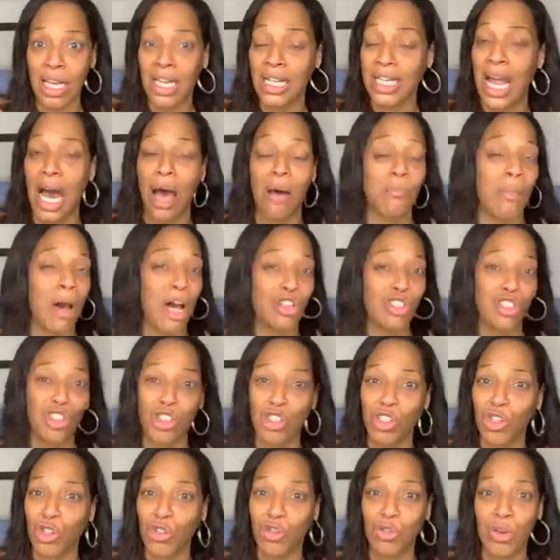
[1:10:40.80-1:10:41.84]
Not my
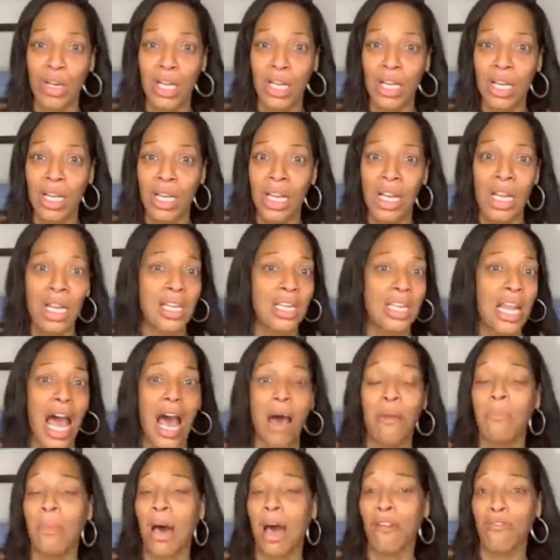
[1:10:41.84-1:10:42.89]
children,
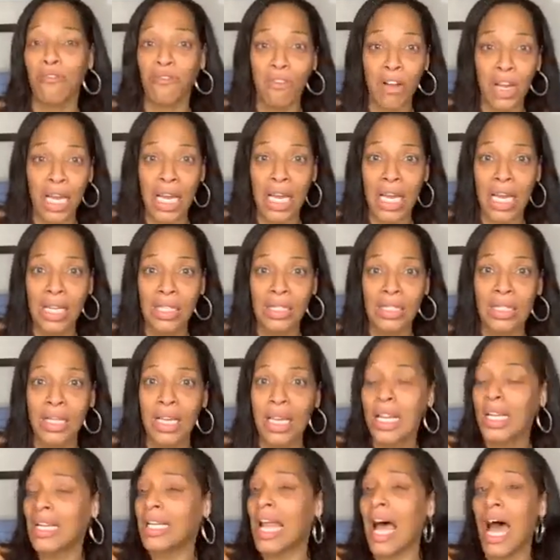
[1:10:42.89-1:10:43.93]
not my friends,
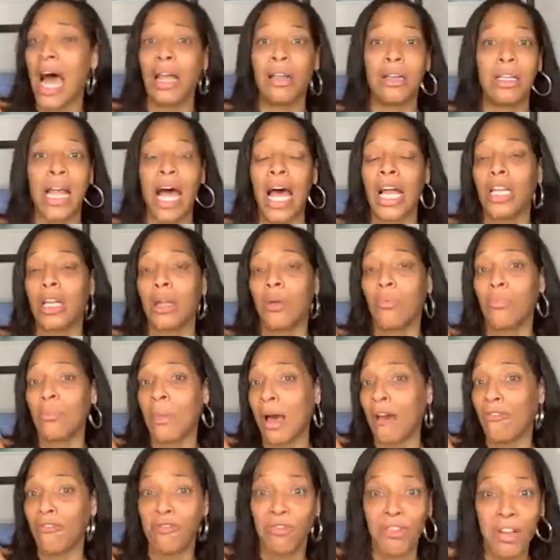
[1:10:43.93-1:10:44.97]
not
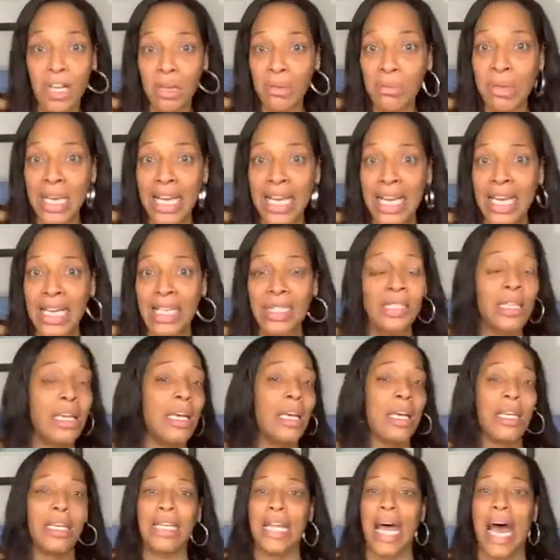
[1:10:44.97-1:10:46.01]
my frenemies,
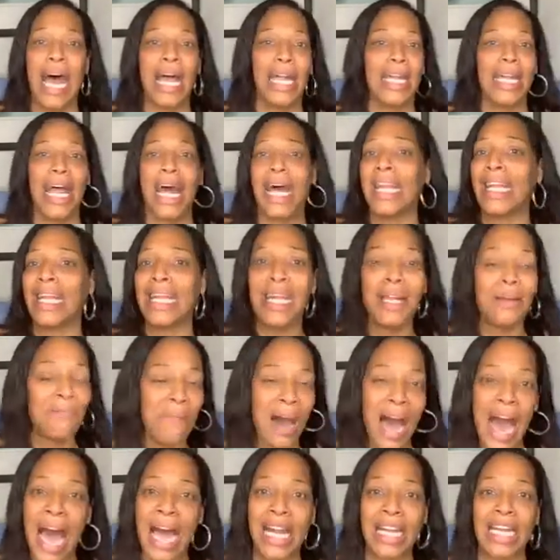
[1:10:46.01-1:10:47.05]
not
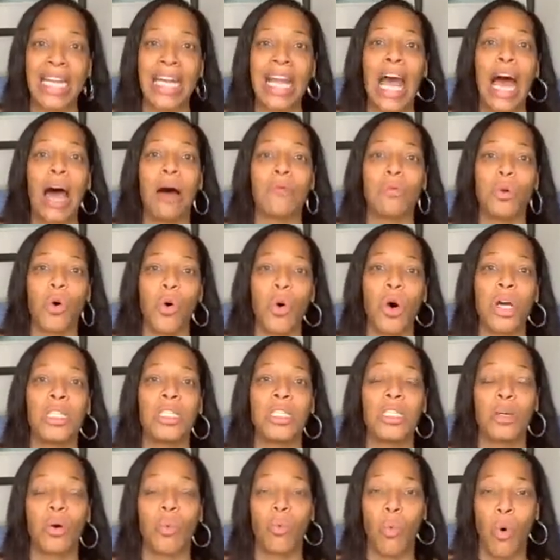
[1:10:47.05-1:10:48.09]
anybody. I'm going
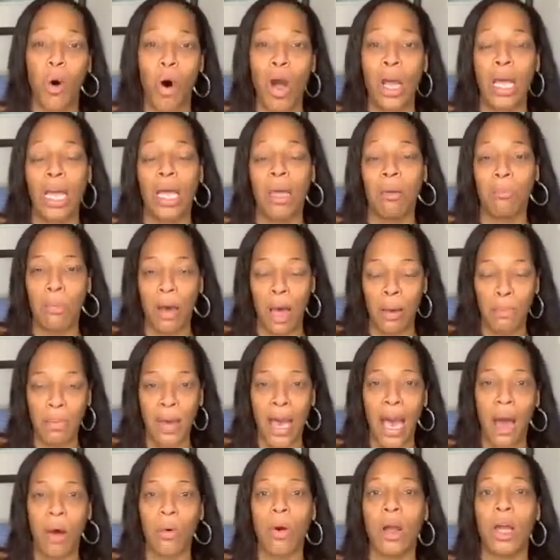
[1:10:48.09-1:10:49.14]
to walk in my
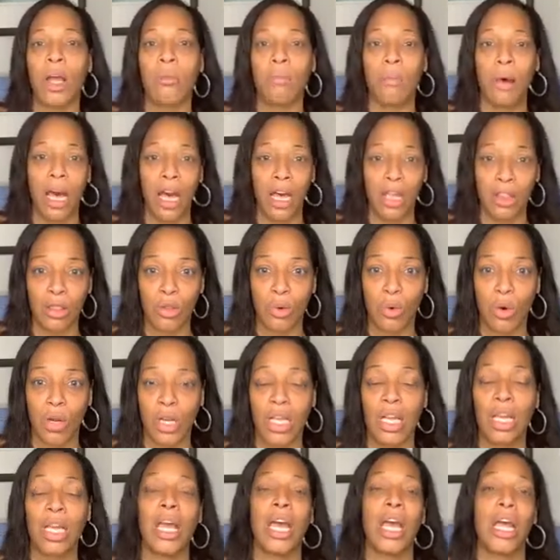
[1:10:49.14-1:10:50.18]
power and my
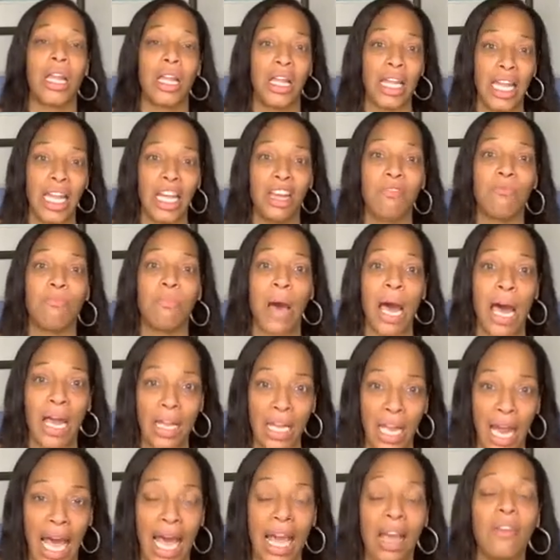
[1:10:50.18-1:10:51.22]
authority and leave my
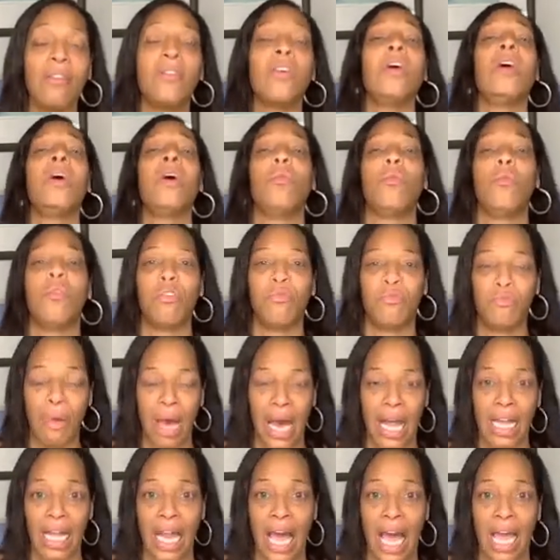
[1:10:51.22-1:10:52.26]
life with
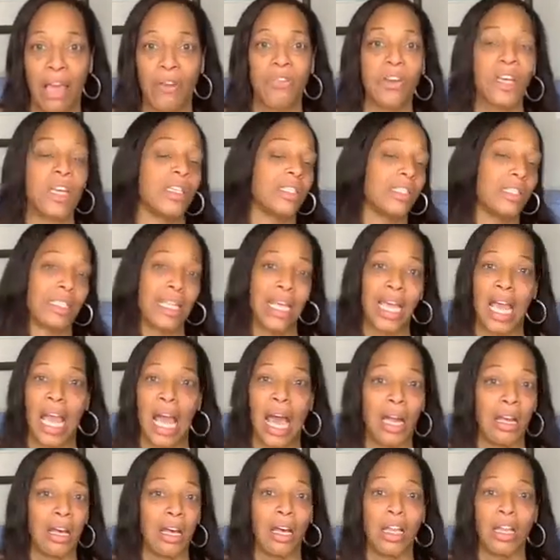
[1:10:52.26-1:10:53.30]
my life and stay
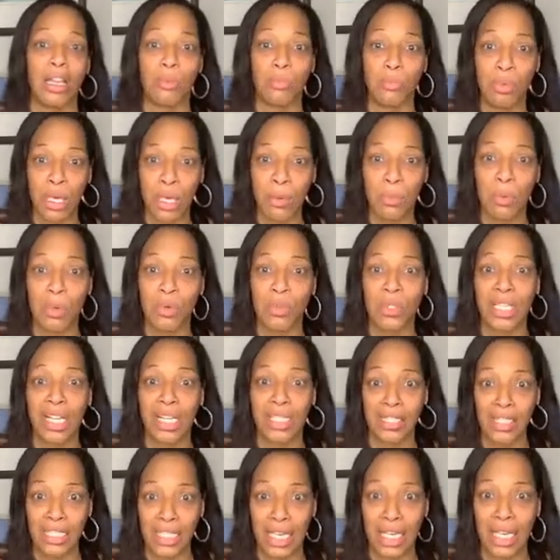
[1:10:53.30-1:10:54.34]
out of other people's.
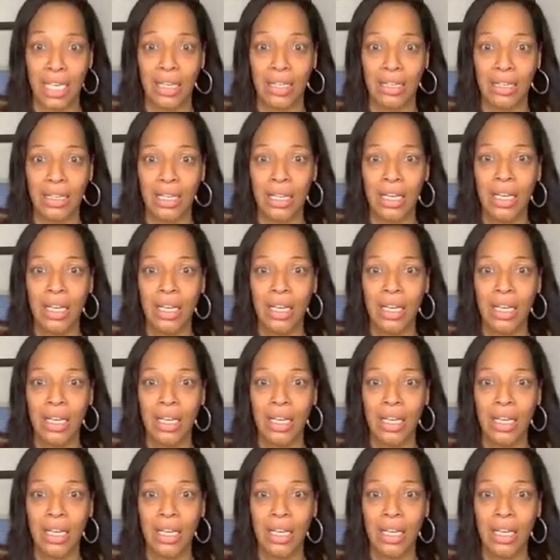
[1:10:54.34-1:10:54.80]
That's it.